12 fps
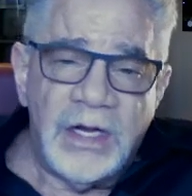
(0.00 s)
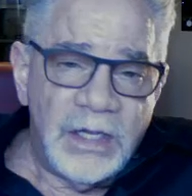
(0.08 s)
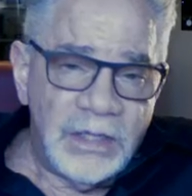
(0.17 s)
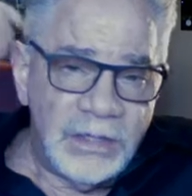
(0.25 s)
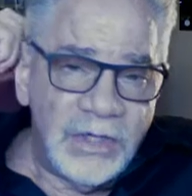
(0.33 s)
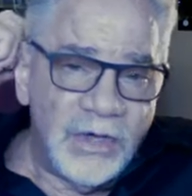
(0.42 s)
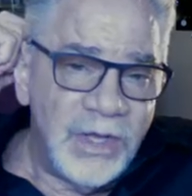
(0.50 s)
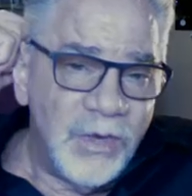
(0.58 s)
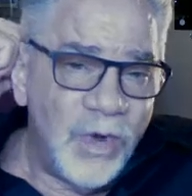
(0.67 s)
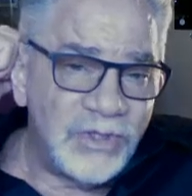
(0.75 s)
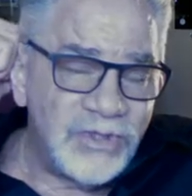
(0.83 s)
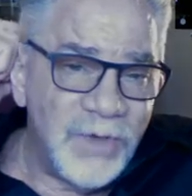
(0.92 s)
he
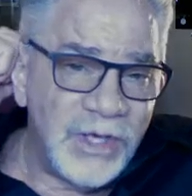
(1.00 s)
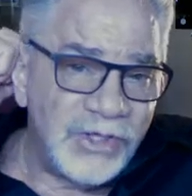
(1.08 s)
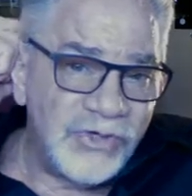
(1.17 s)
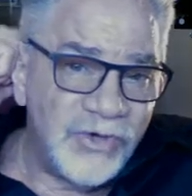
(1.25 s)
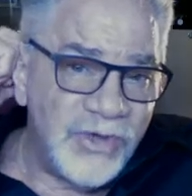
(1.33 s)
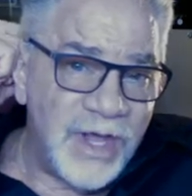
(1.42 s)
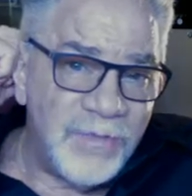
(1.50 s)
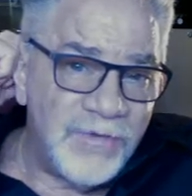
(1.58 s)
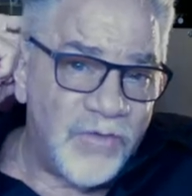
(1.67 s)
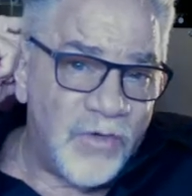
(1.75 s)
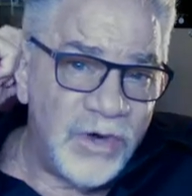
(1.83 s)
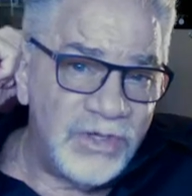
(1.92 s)
wants to make sure that
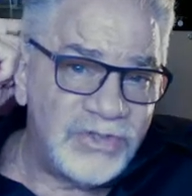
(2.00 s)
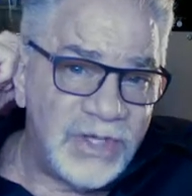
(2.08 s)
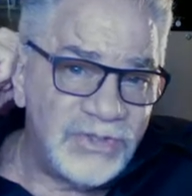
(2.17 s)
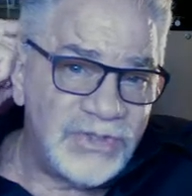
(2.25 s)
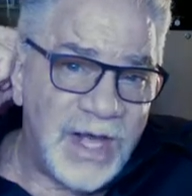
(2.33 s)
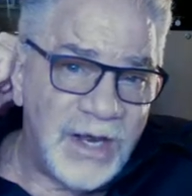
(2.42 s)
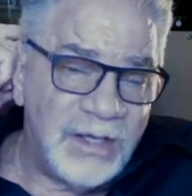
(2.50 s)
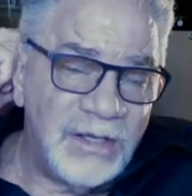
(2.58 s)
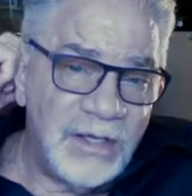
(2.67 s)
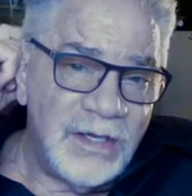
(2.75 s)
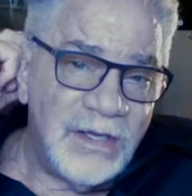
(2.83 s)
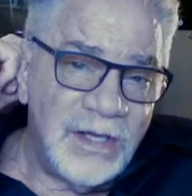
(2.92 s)
before he sends out
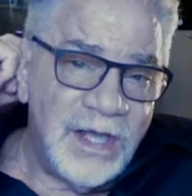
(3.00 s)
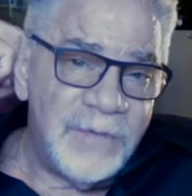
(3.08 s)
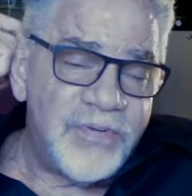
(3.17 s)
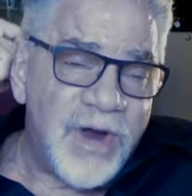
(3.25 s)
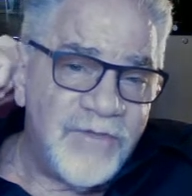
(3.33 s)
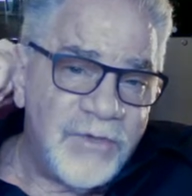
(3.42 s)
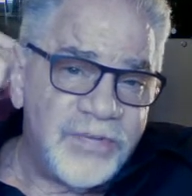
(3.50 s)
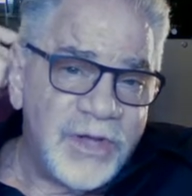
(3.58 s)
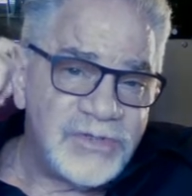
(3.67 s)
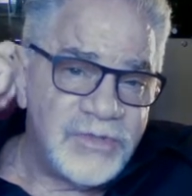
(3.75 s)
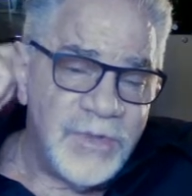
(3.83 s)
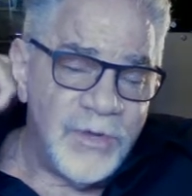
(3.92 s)
a private
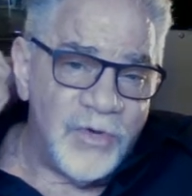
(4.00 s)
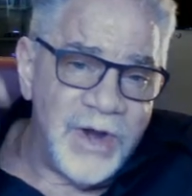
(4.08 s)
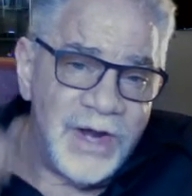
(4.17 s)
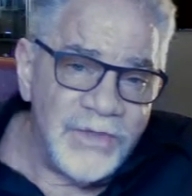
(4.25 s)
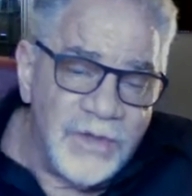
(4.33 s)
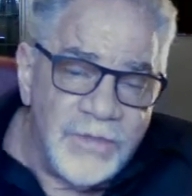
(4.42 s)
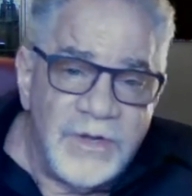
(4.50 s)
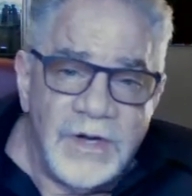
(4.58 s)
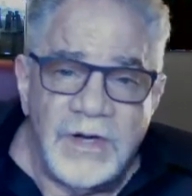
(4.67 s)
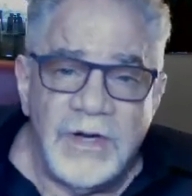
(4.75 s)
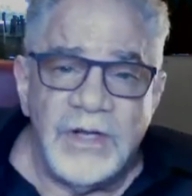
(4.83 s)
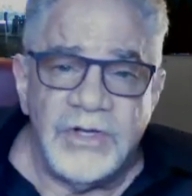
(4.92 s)
placement memorandum,
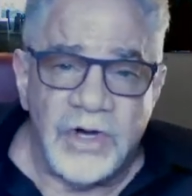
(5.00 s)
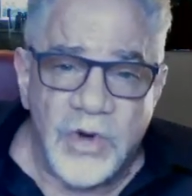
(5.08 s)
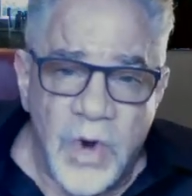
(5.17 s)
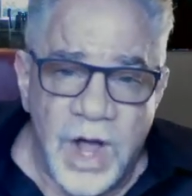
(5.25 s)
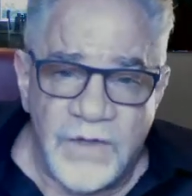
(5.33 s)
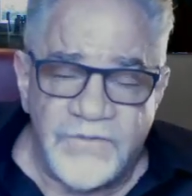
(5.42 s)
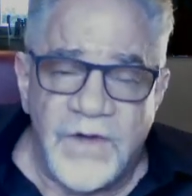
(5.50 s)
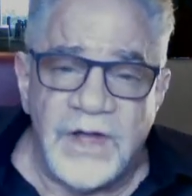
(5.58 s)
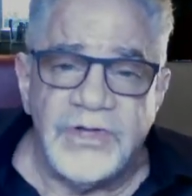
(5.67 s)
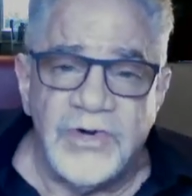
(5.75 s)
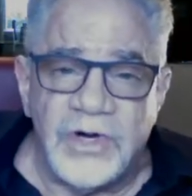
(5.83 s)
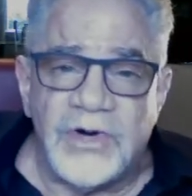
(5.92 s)
you're
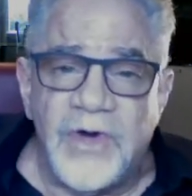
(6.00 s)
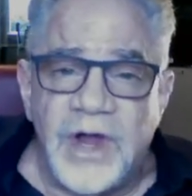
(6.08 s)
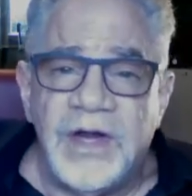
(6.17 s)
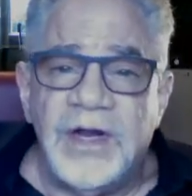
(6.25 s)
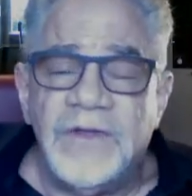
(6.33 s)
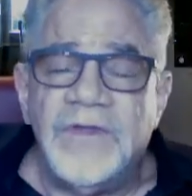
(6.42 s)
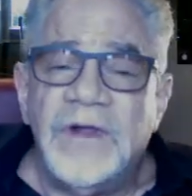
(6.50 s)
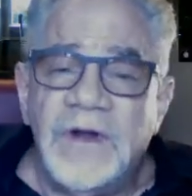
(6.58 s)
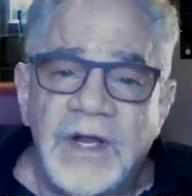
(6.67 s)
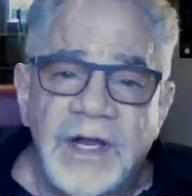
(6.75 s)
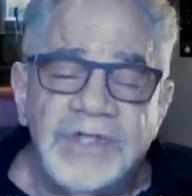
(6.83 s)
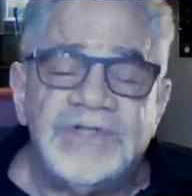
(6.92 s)
qualified, you're accredited,
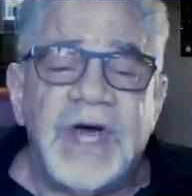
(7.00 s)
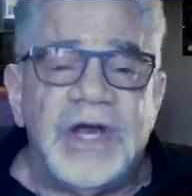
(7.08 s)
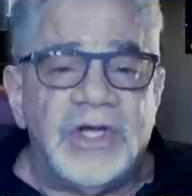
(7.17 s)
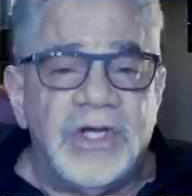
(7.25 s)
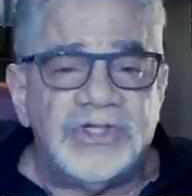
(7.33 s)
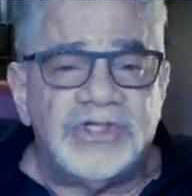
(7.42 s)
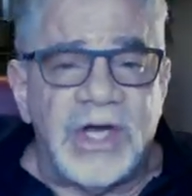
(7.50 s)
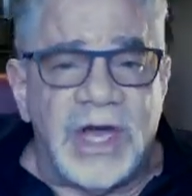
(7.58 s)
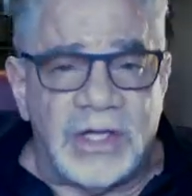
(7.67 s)
and he's got a good shot at